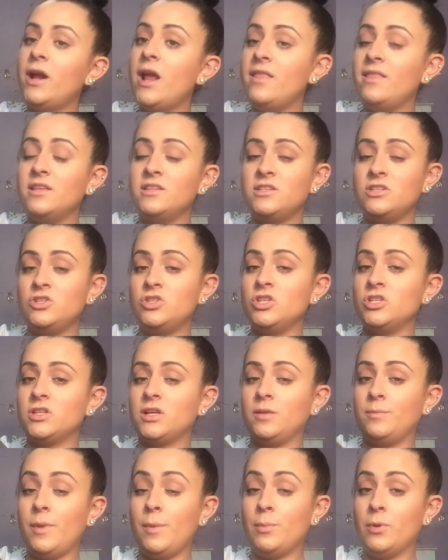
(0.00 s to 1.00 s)
and this is just
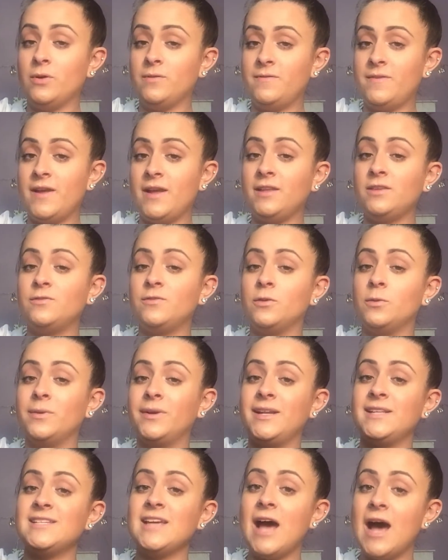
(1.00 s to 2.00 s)
going to be perfect for
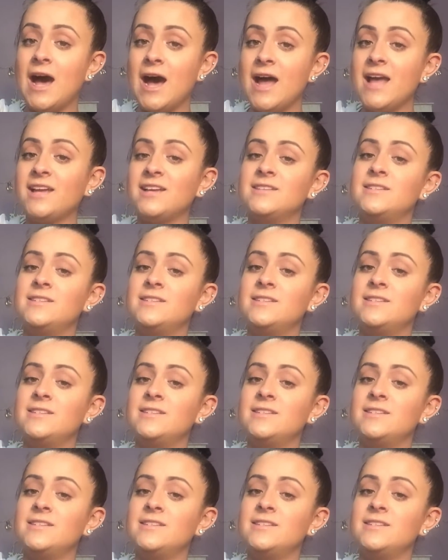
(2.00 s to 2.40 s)
when it's hot